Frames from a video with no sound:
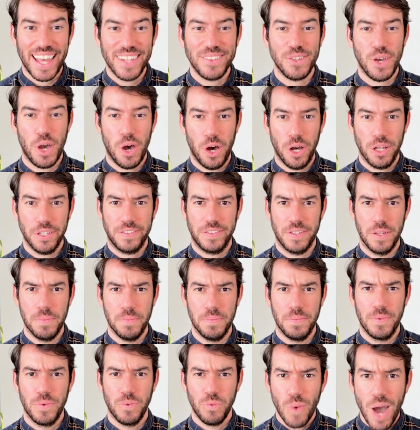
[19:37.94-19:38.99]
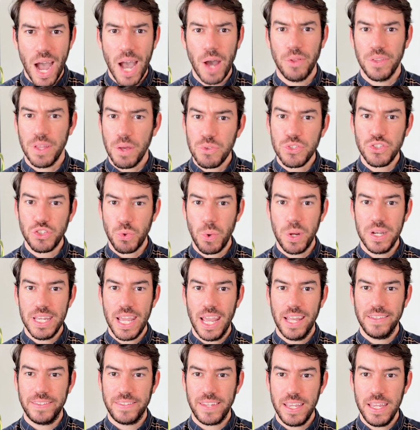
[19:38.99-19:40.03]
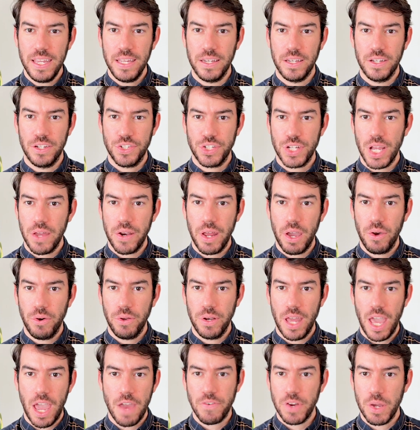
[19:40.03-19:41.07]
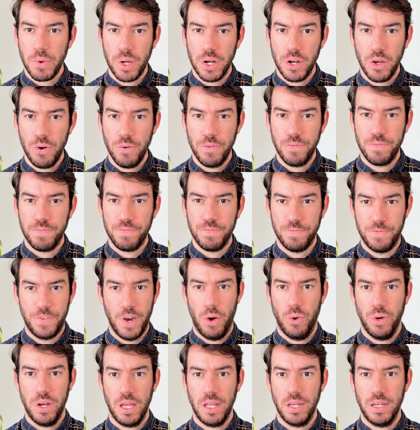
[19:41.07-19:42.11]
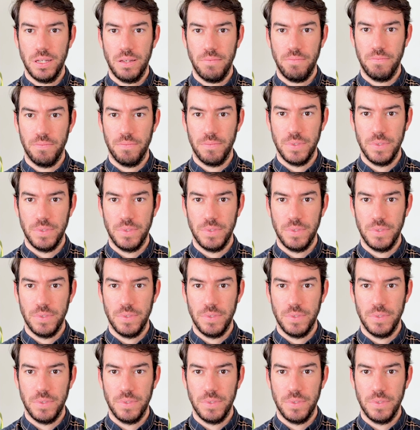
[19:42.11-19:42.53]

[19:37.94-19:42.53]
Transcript: That's awesome. Wow, that was 2018. Shout out everyone who voted